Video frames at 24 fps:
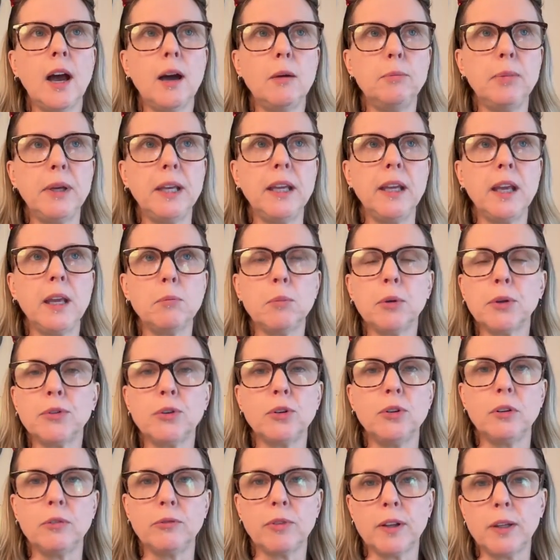being able to
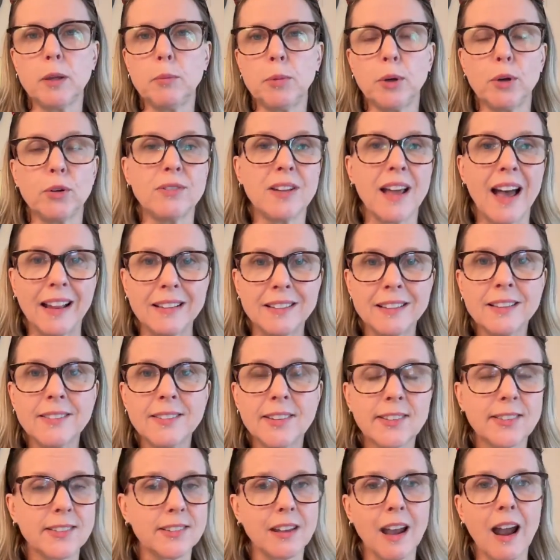develop your talent
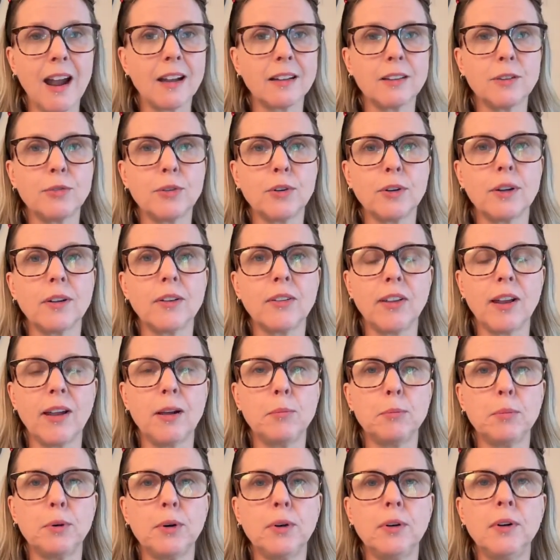stack, for
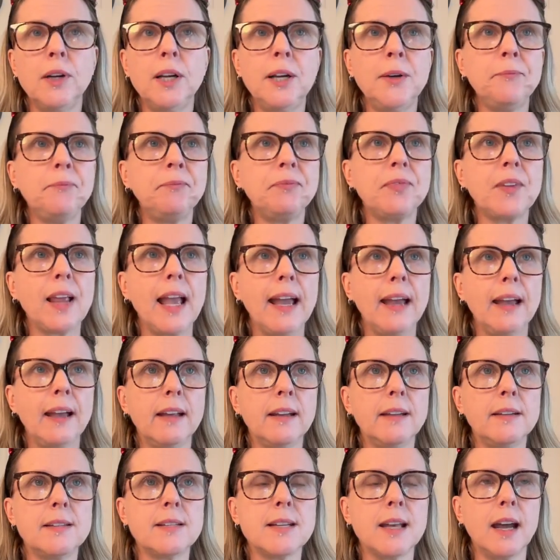example,
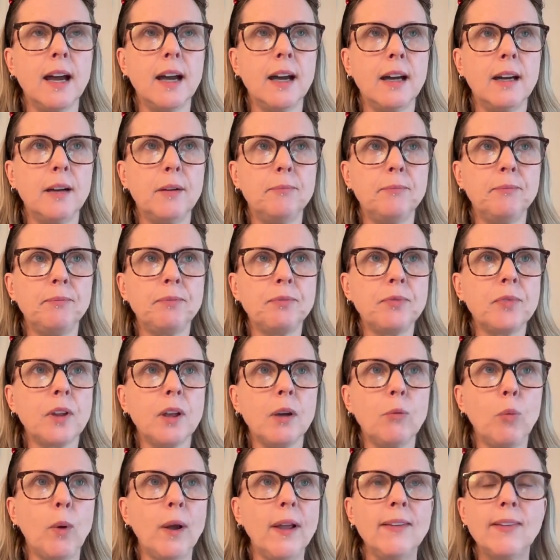and
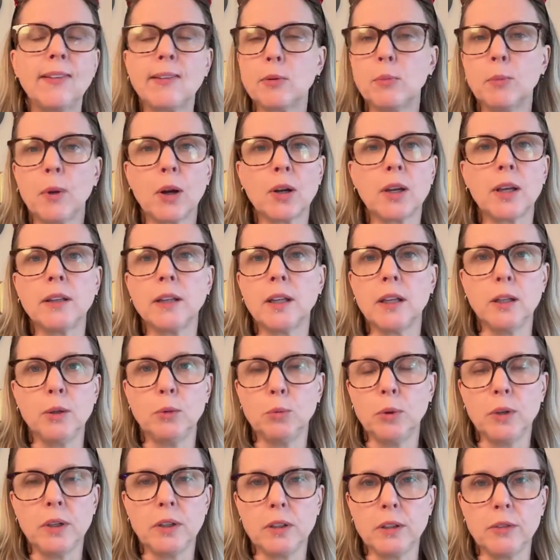ways to market that you
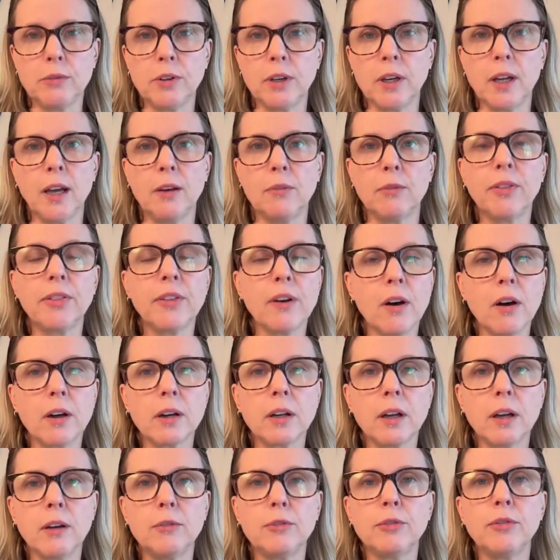wouldn't even have thought
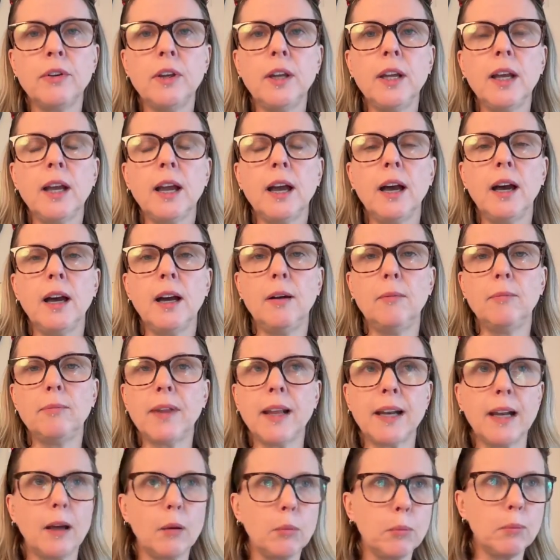of.
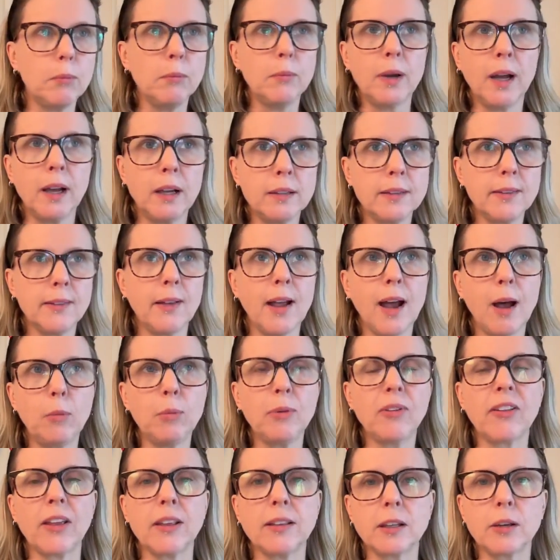That
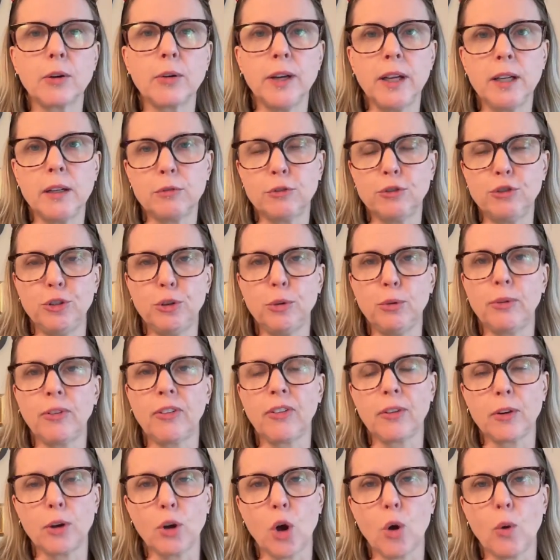helps get the creative juice
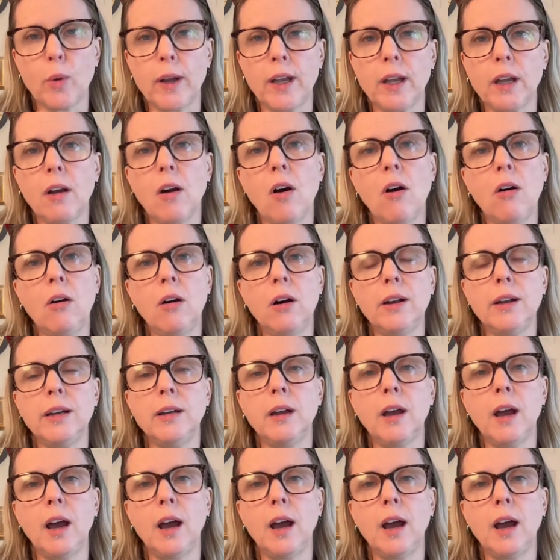going on